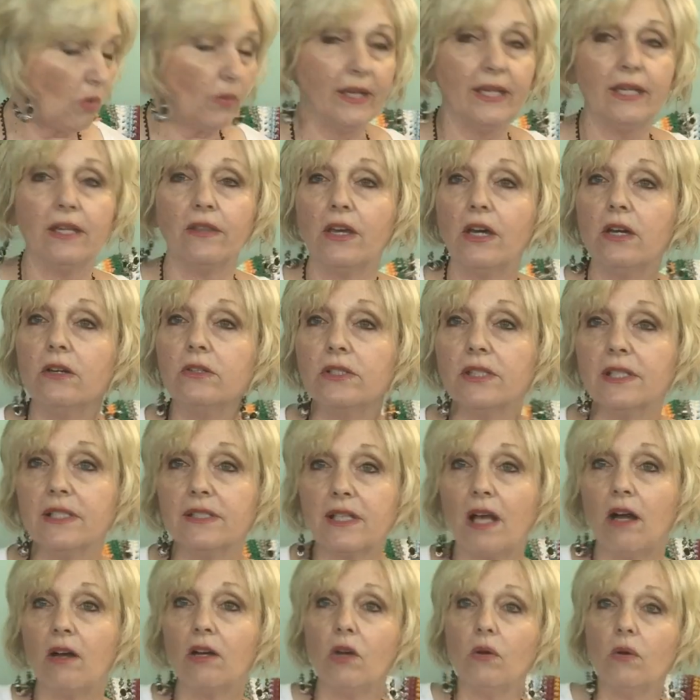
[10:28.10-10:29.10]
into those because
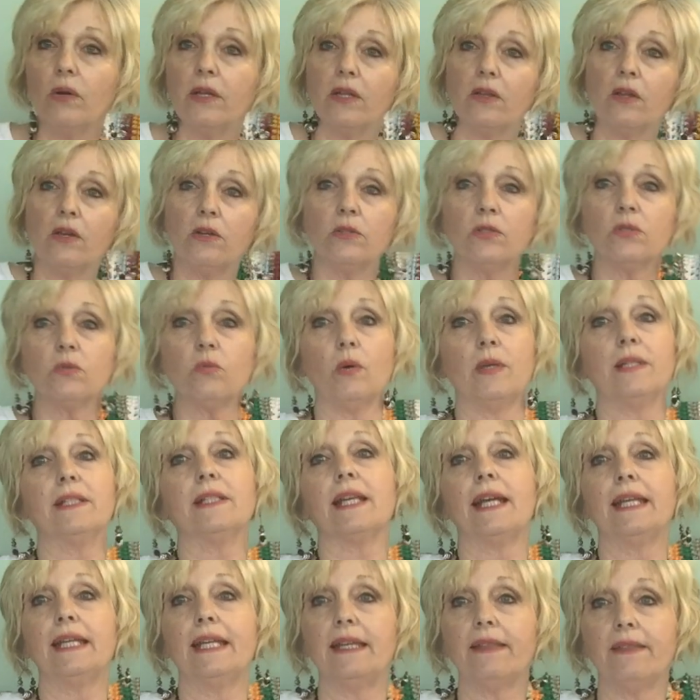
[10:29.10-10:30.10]
I'll go into those once
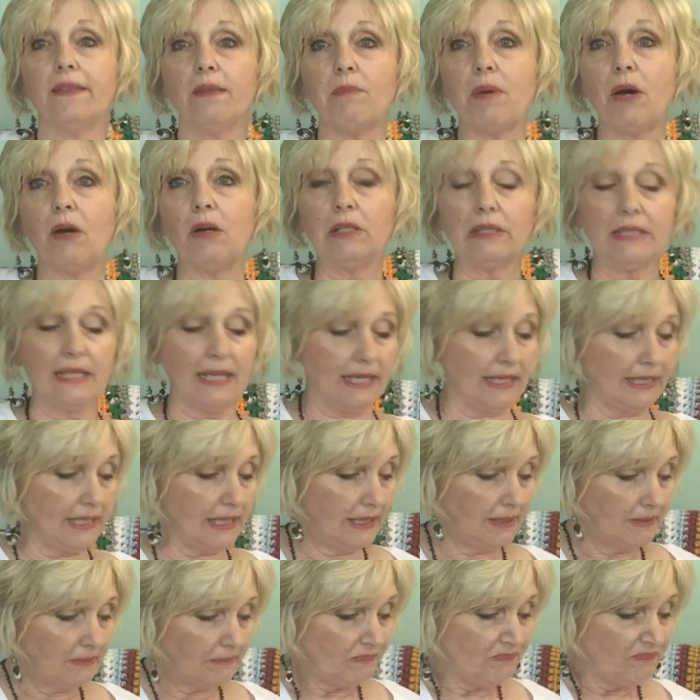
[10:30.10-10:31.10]
I get them all done.
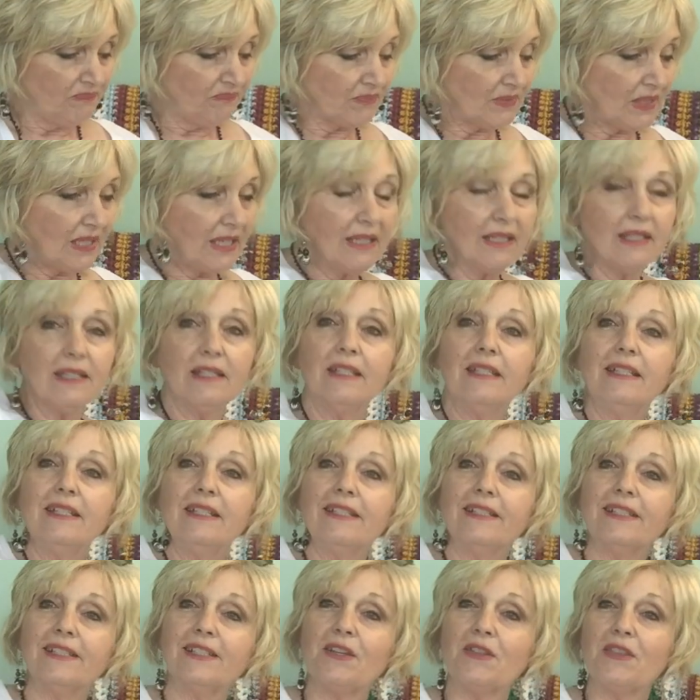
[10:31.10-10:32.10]

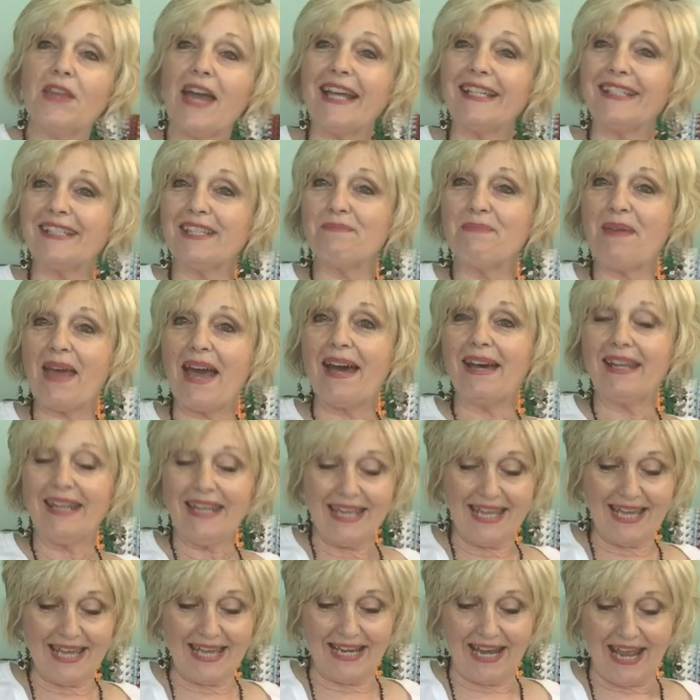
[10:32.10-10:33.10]
So that's about
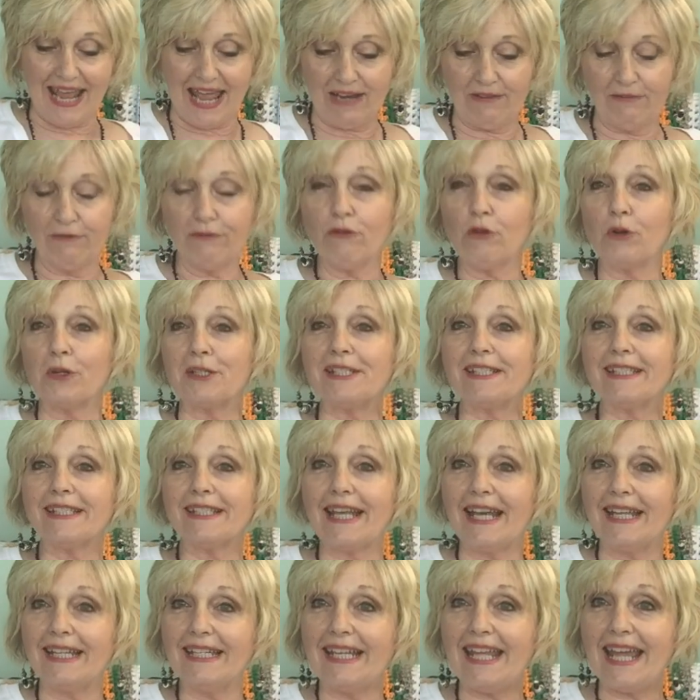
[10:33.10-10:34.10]
it. And for
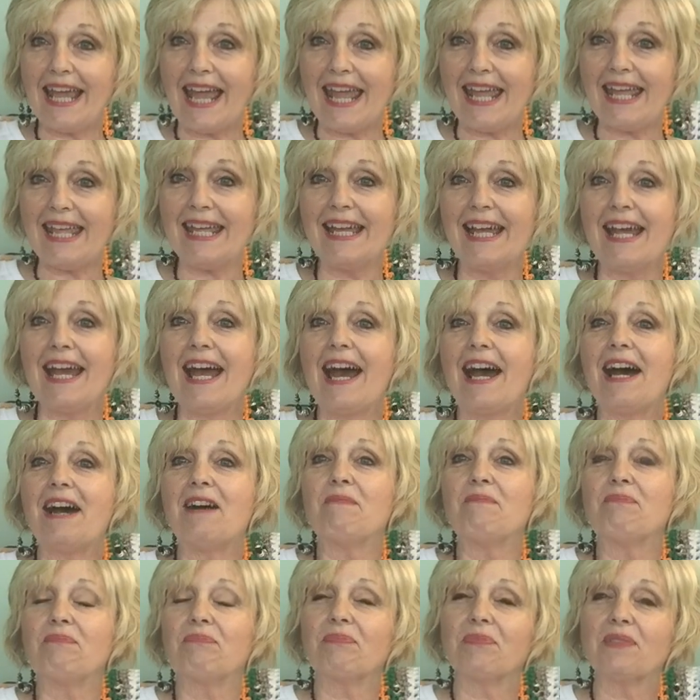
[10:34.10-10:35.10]
Sunday,
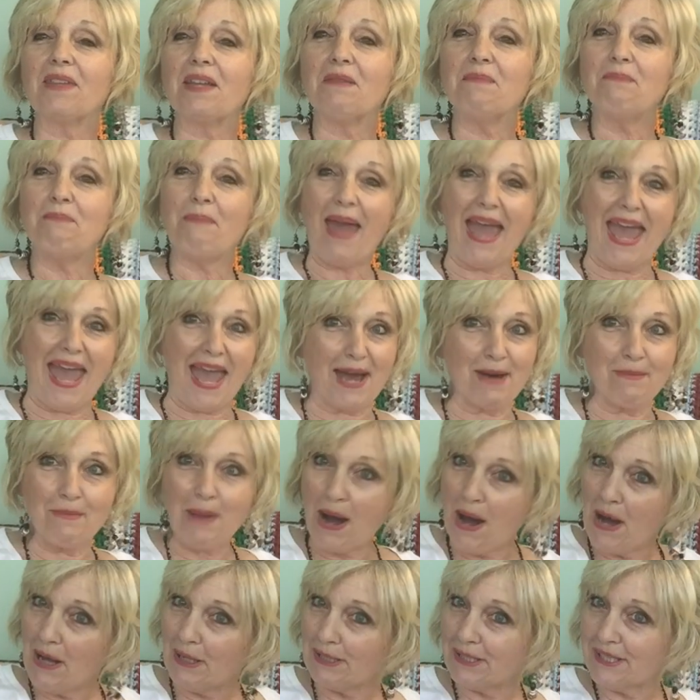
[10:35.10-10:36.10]
Pam
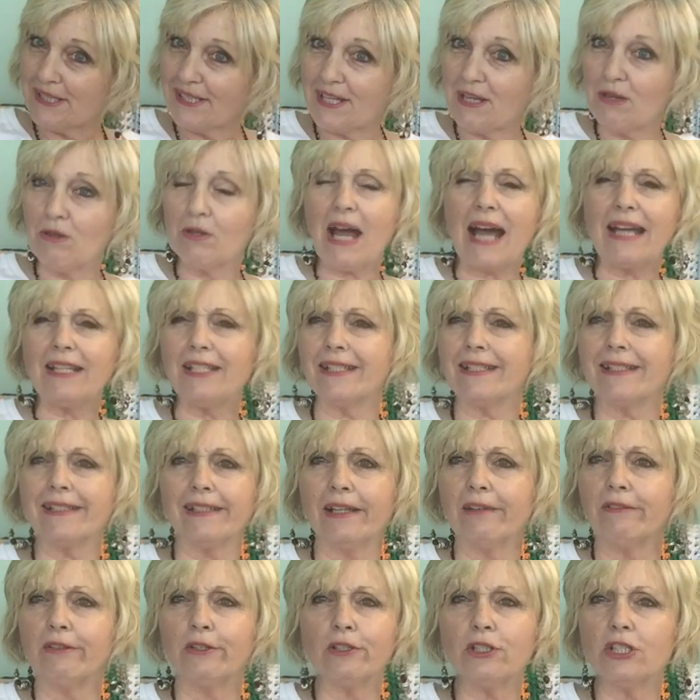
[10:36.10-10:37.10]
also, I just
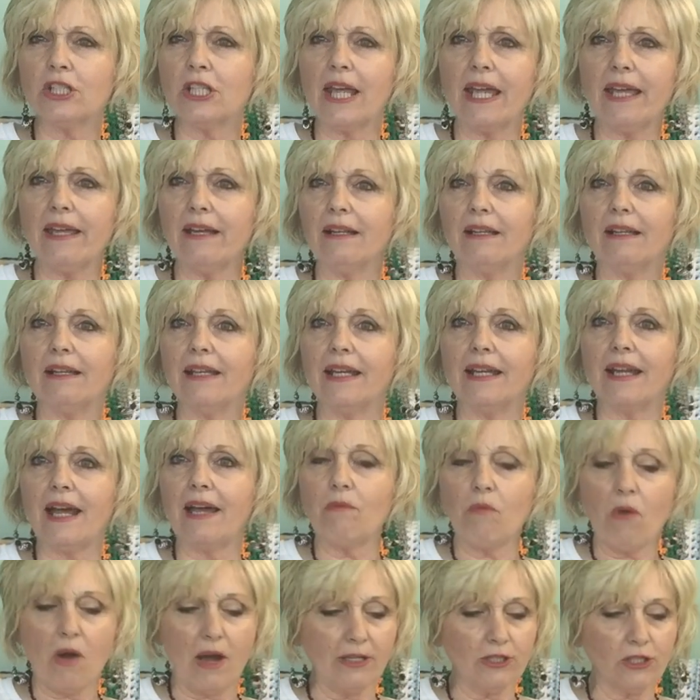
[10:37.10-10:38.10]
love her channel and I
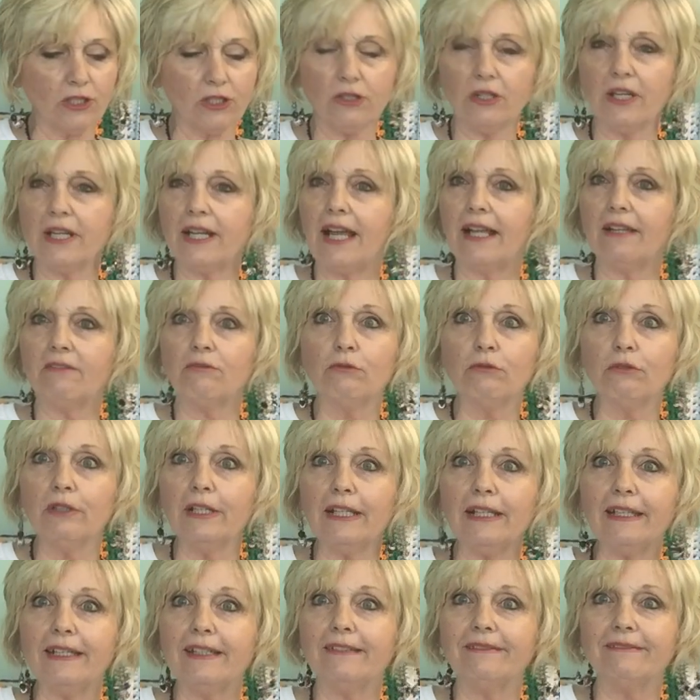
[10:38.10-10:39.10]
watch her and I
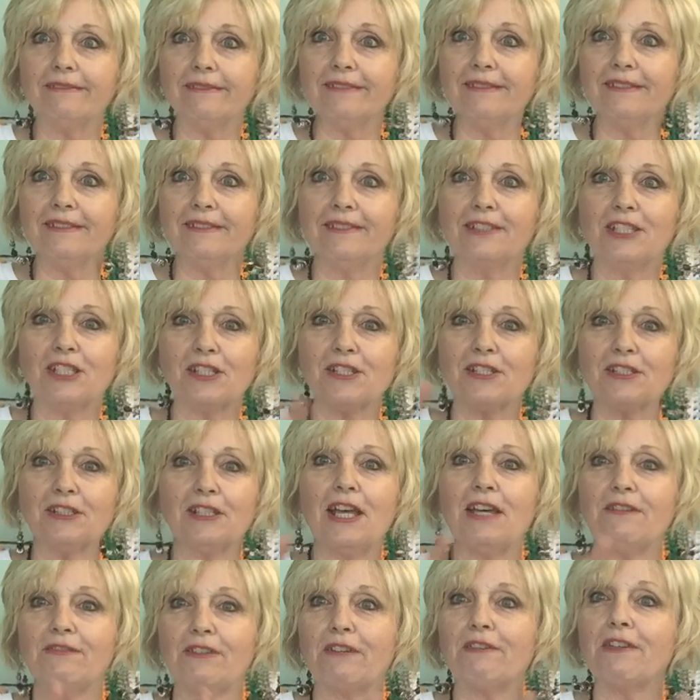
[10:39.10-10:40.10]
really just
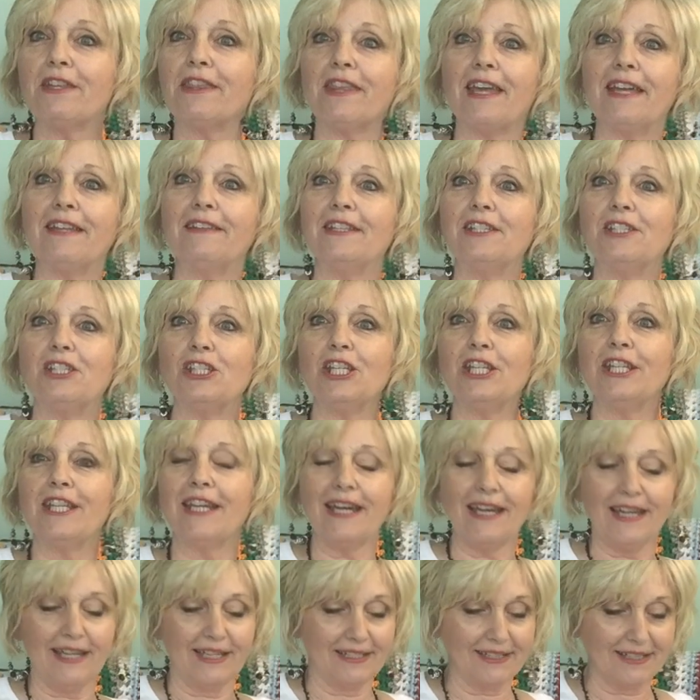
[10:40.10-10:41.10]
love everything that she
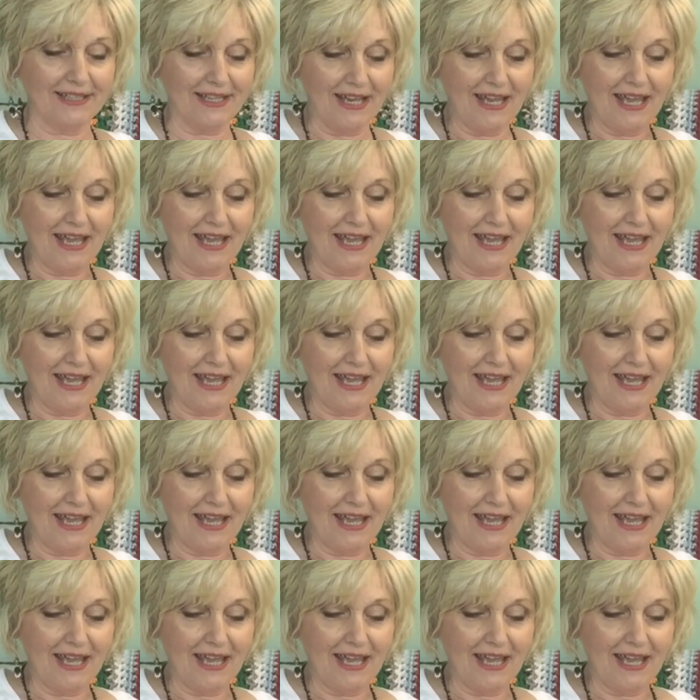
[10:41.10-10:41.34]
does.